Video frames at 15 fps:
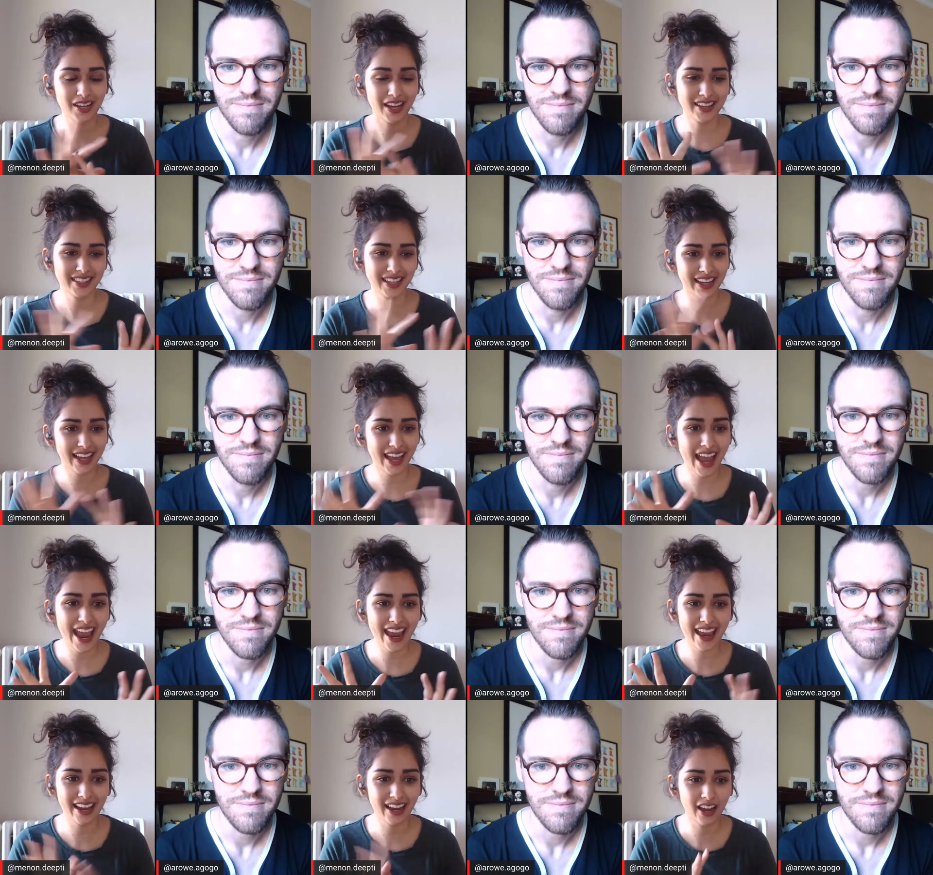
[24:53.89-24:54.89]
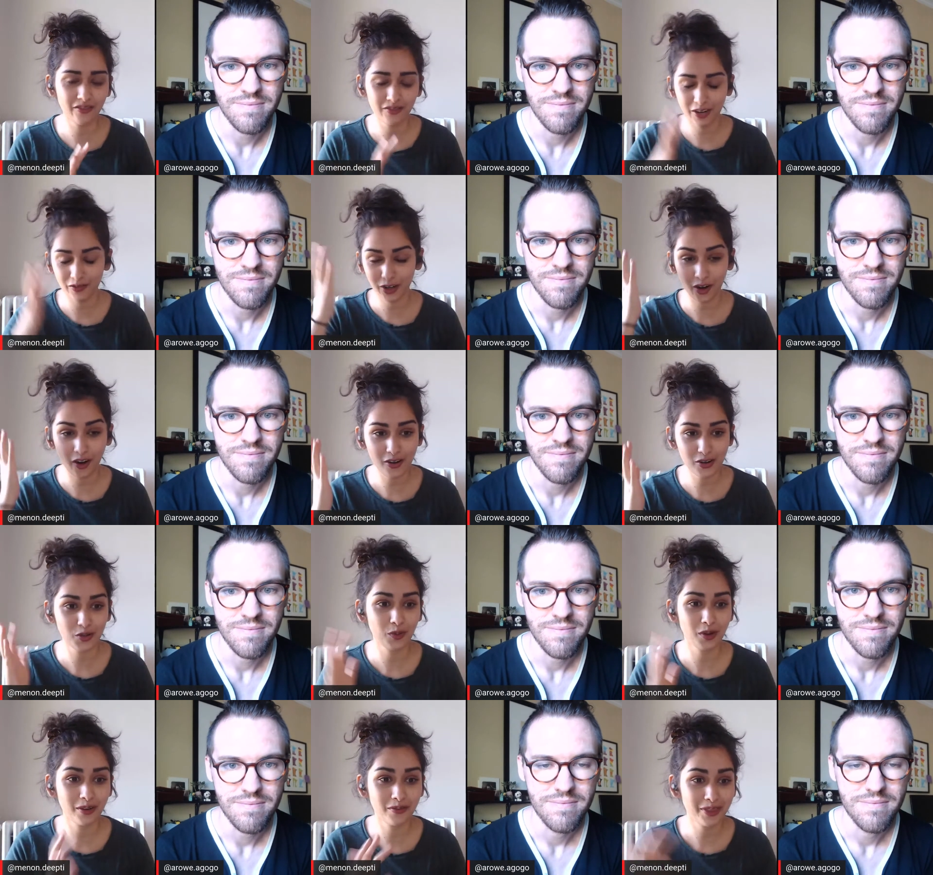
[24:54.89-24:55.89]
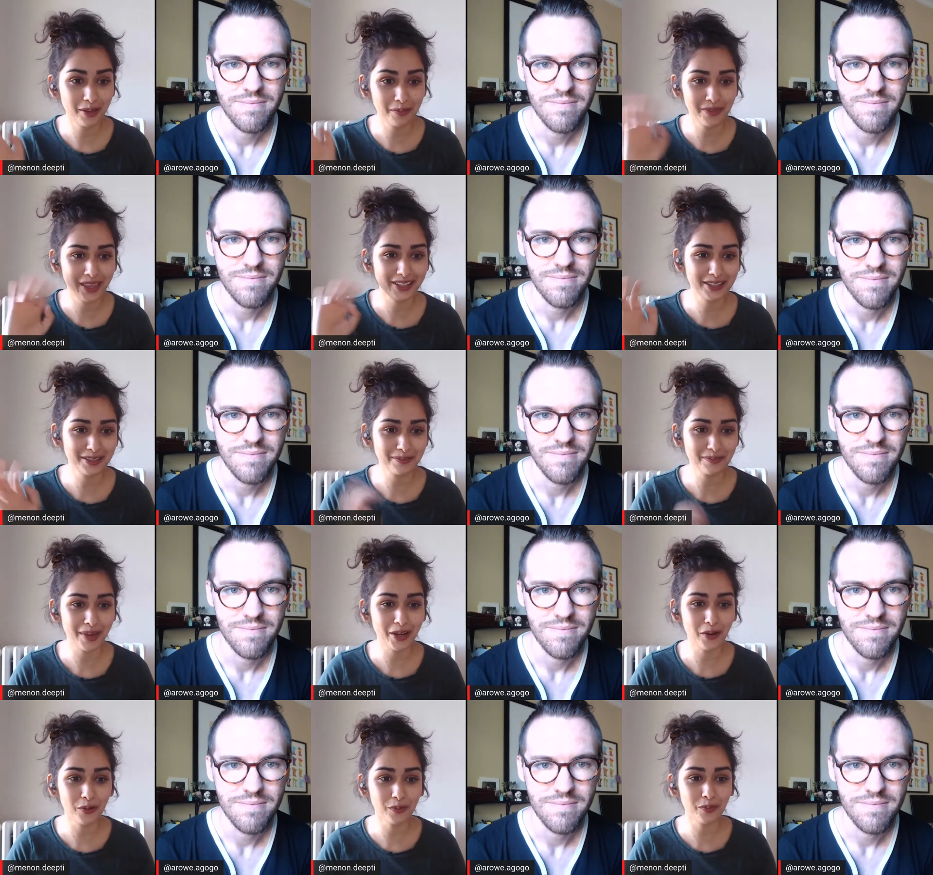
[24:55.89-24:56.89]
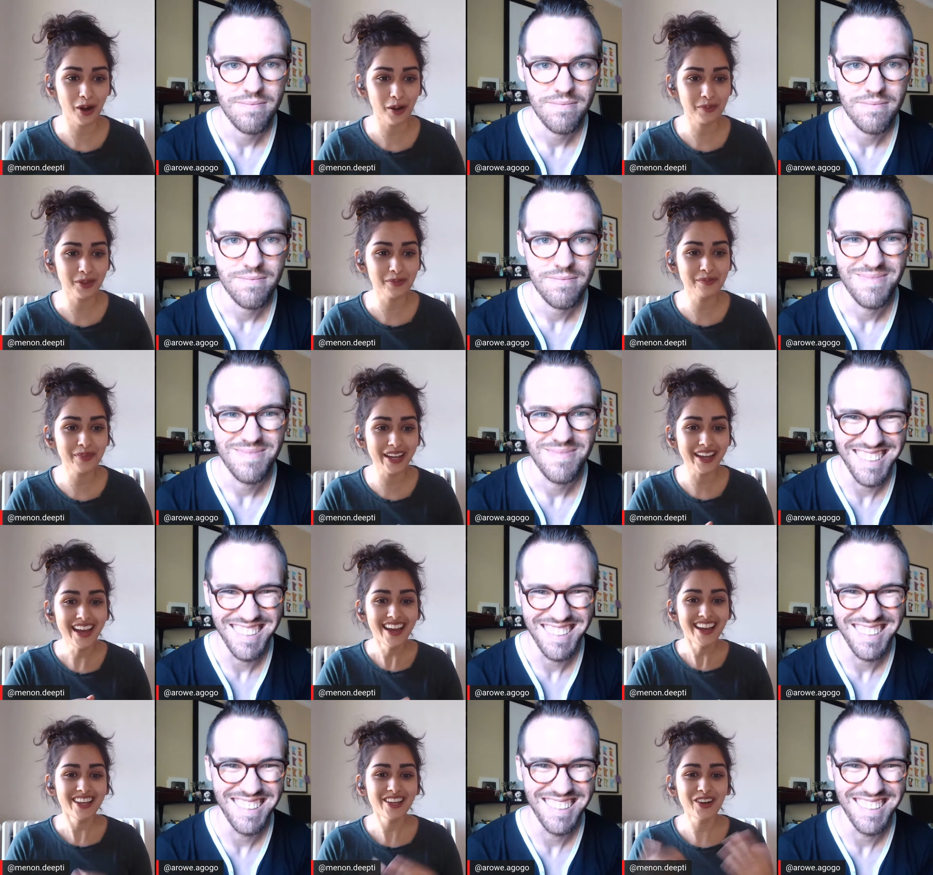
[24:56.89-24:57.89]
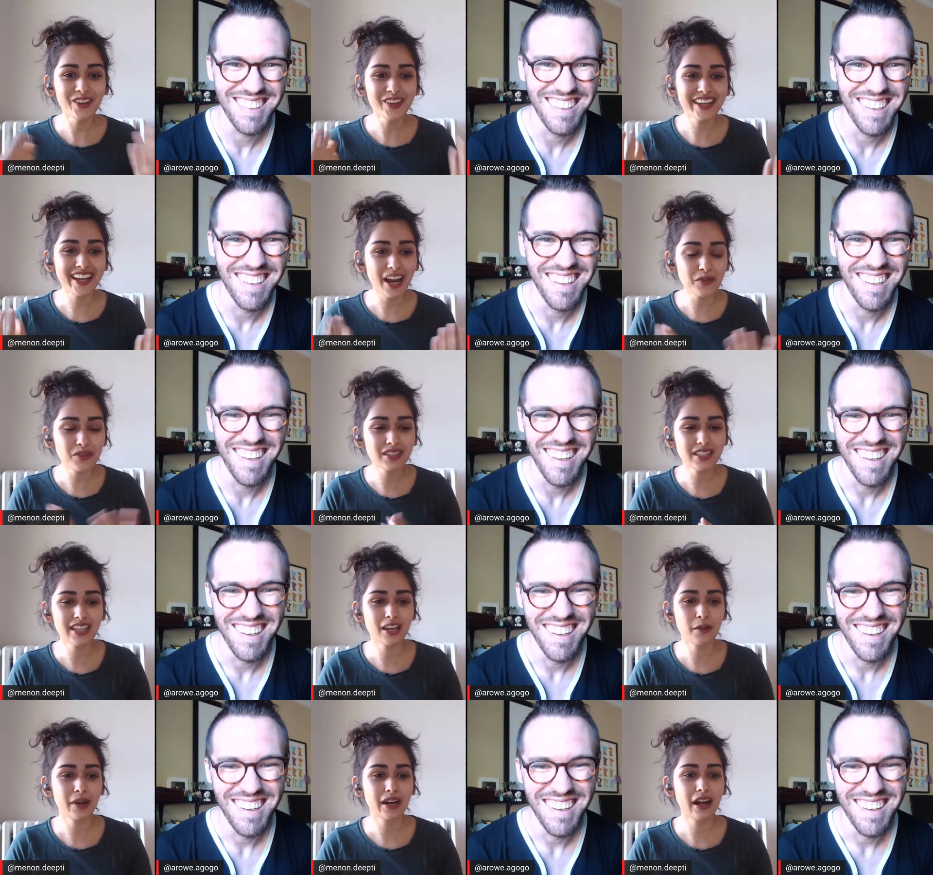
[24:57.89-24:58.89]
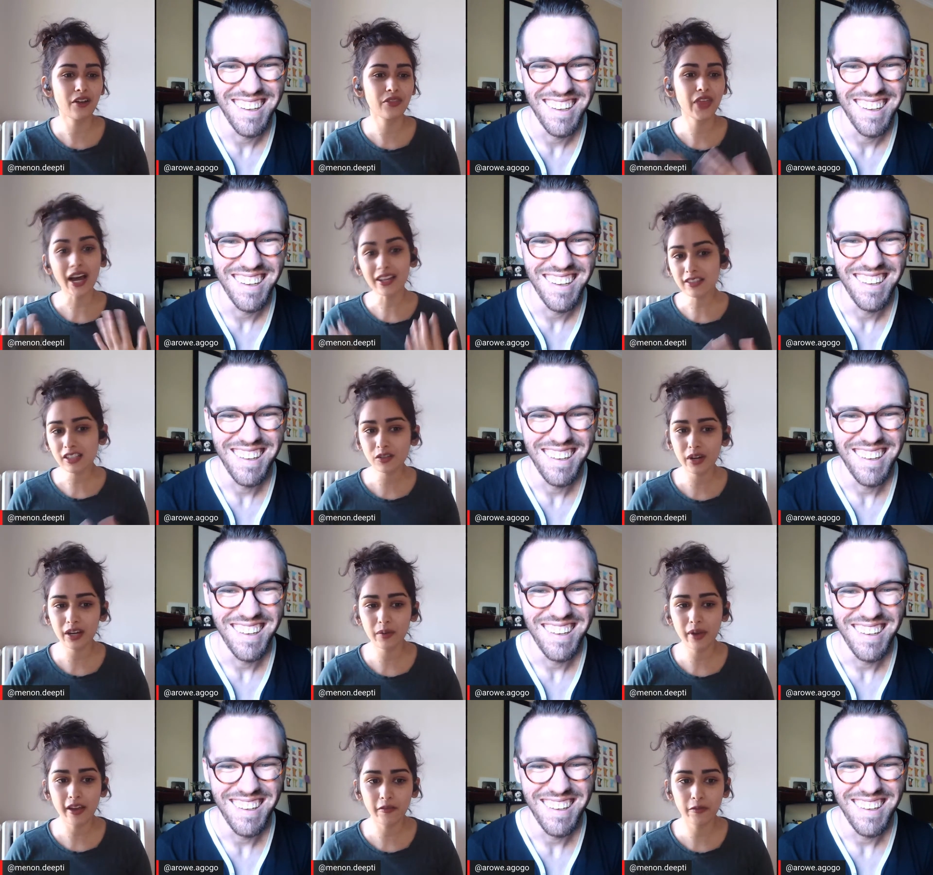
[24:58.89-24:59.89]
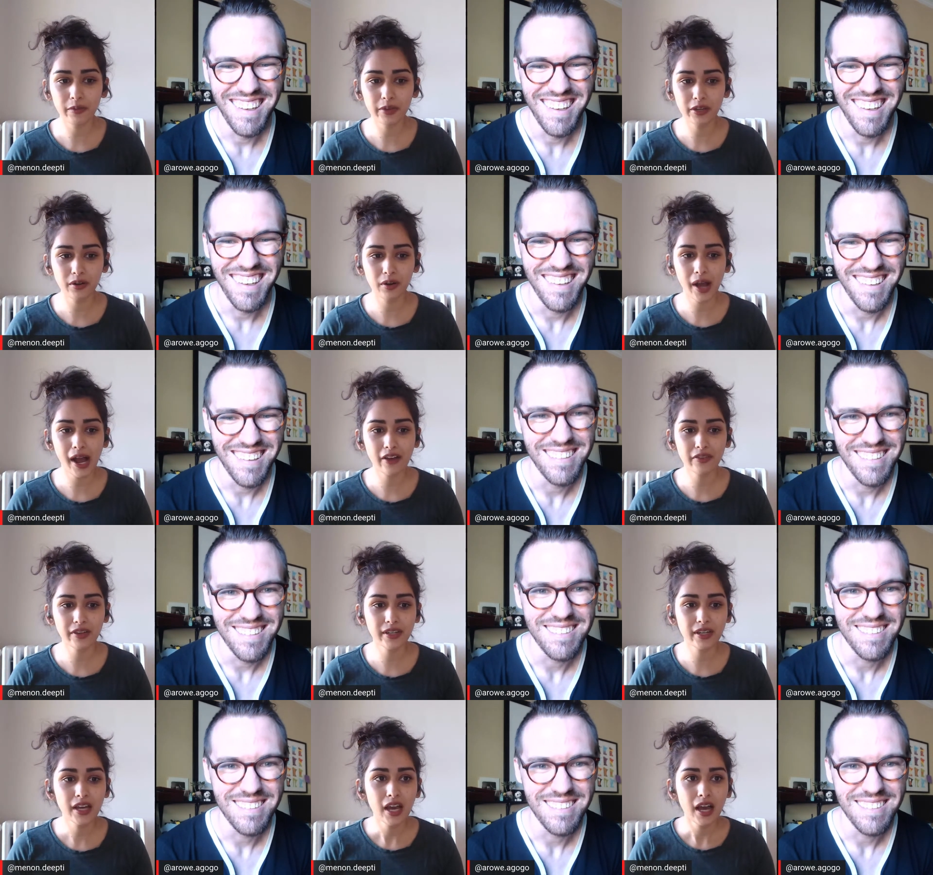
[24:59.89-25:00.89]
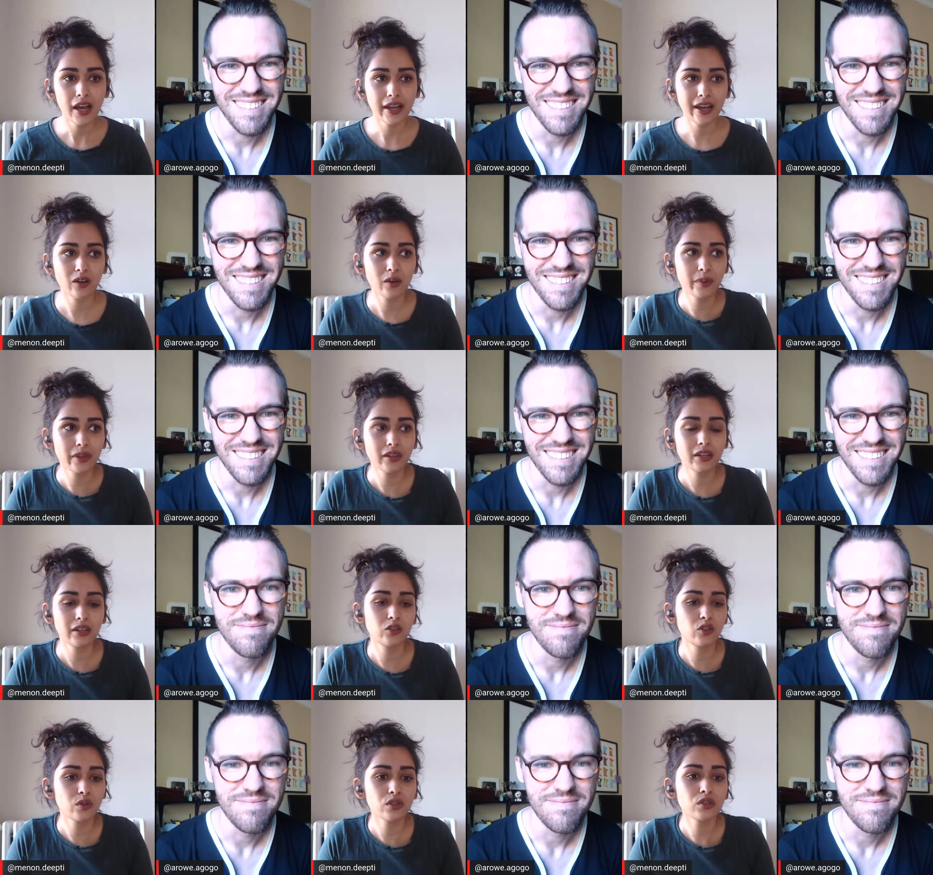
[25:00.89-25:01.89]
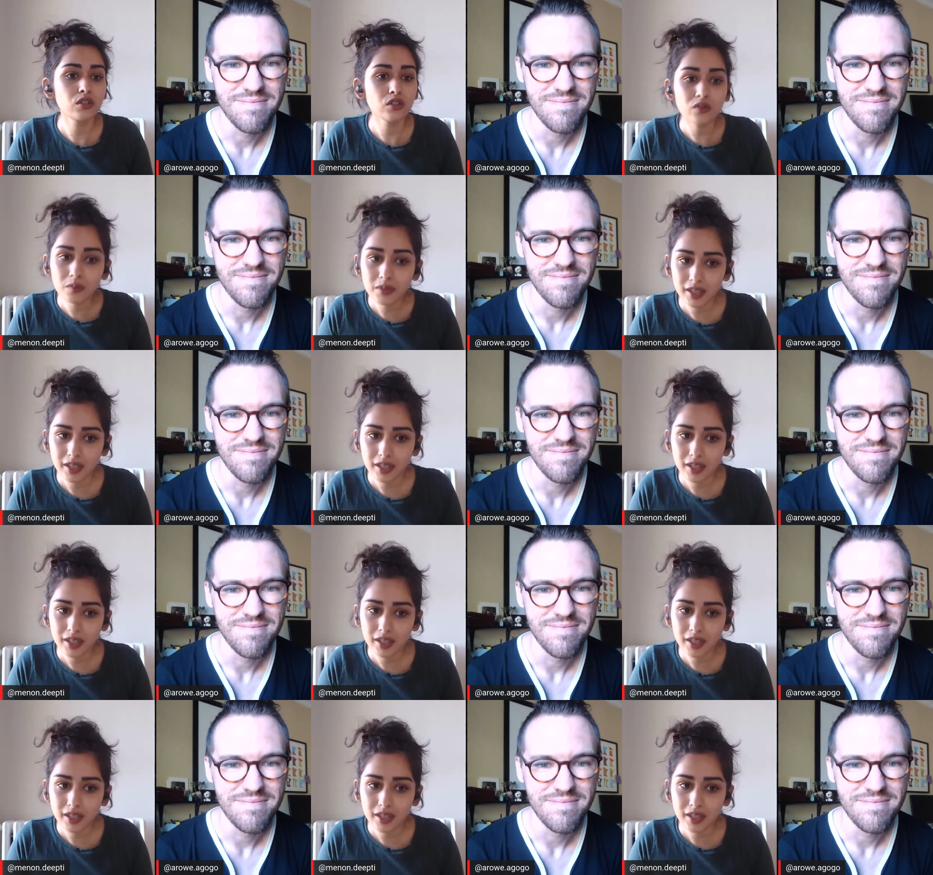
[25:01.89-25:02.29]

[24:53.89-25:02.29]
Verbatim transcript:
Speaker 1: as like a hang. I've never gone to one of them. That's my own problem. But, you know, like I was thinking about how that's a great way of, you know, having accountability. Do a Zoom